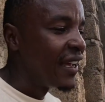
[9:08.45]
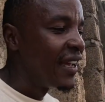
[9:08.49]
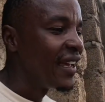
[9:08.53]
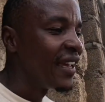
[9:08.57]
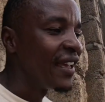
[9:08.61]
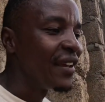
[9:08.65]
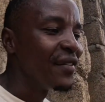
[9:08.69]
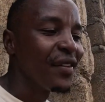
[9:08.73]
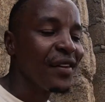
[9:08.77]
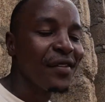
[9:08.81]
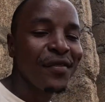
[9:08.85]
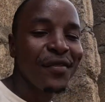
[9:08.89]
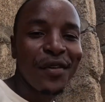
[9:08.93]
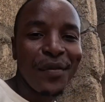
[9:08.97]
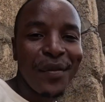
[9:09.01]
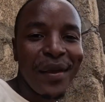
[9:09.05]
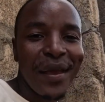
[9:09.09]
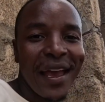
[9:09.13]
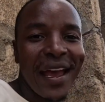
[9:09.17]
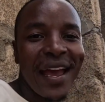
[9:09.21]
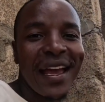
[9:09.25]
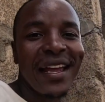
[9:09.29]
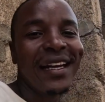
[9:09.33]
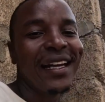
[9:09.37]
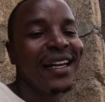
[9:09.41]
Even for me,
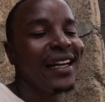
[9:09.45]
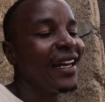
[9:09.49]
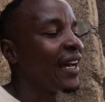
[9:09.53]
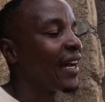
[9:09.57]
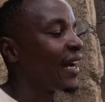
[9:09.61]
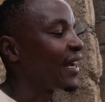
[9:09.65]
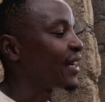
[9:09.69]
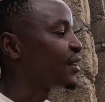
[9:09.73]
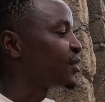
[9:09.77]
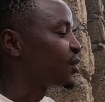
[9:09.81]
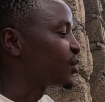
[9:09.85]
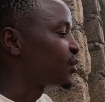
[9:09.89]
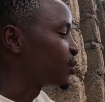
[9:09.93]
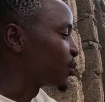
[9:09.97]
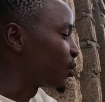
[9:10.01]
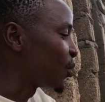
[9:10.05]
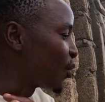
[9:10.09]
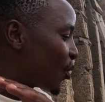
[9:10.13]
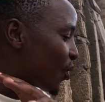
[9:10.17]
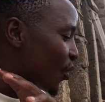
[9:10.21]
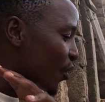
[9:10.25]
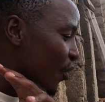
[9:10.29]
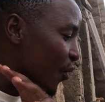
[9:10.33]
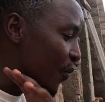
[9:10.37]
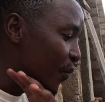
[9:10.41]
I really had
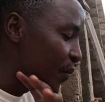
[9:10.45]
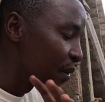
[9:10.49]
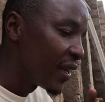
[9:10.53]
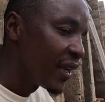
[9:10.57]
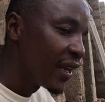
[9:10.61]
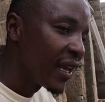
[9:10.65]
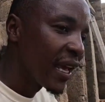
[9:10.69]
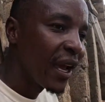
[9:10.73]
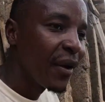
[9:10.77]
so many.